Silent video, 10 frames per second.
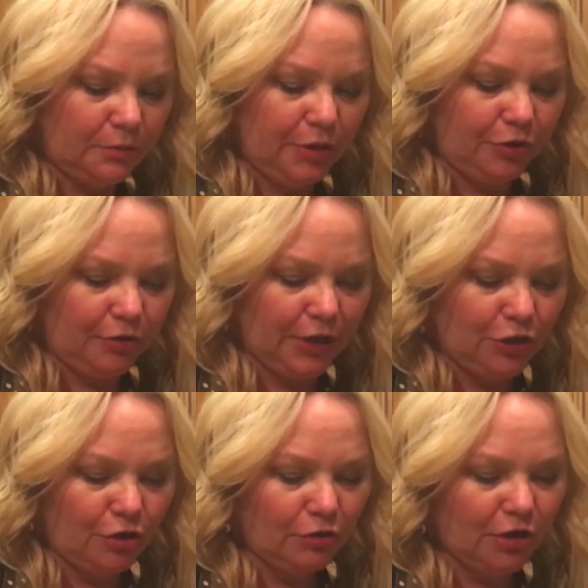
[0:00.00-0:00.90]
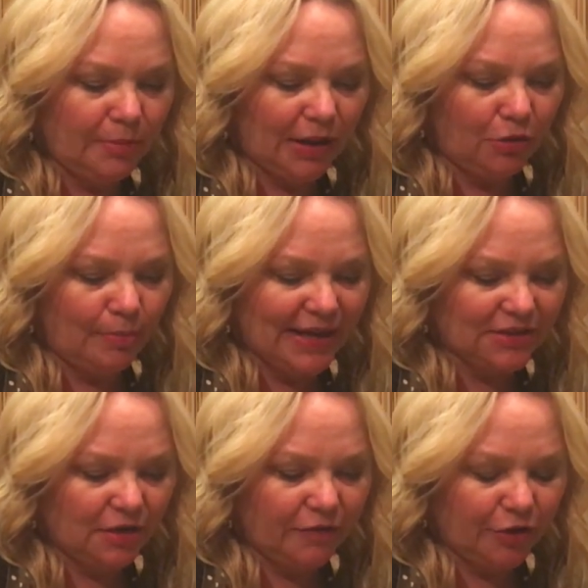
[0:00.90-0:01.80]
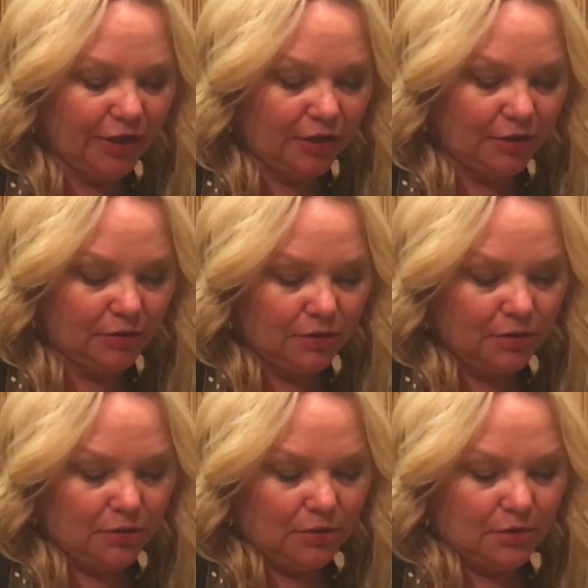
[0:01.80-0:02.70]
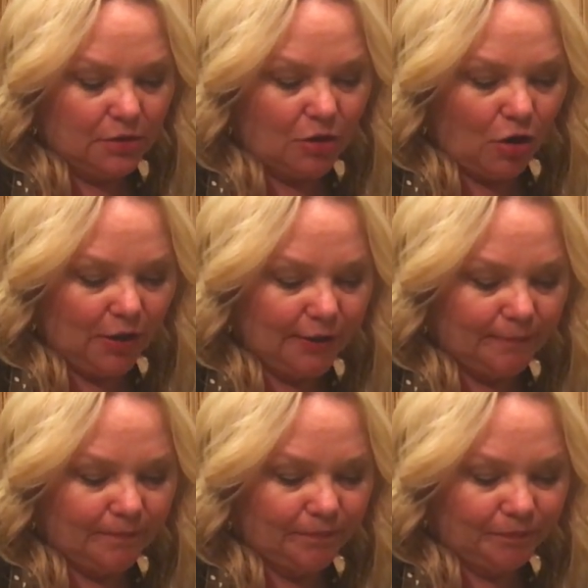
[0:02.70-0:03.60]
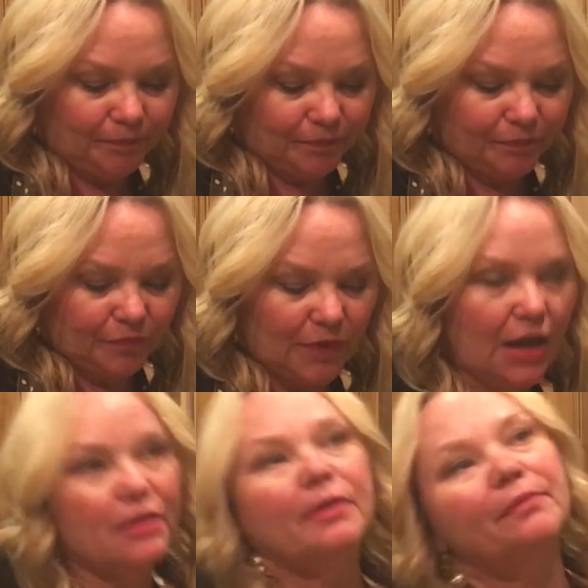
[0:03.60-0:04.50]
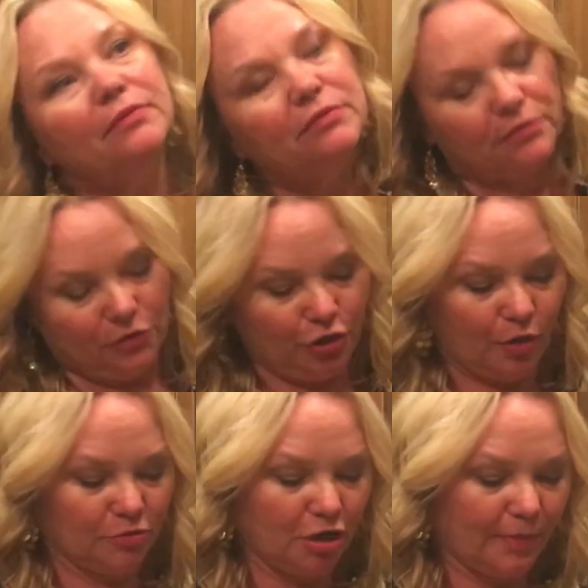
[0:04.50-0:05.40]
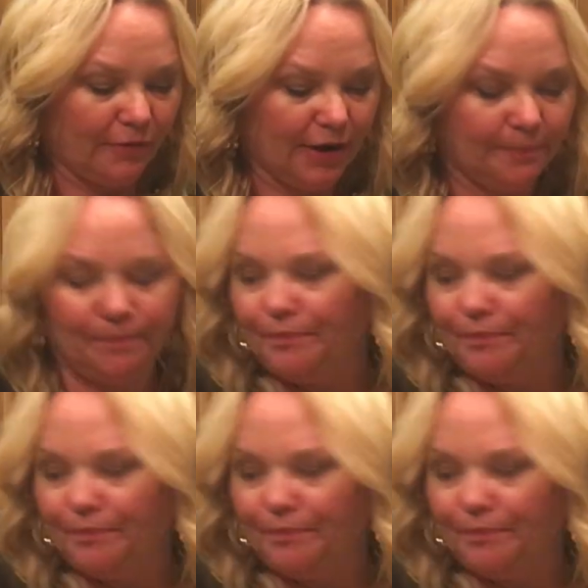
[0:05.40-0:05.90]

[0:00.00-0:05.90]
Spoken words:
Peter, can you go look in my little basket over there and get a garlic out of the, you know what I'm talking about, right?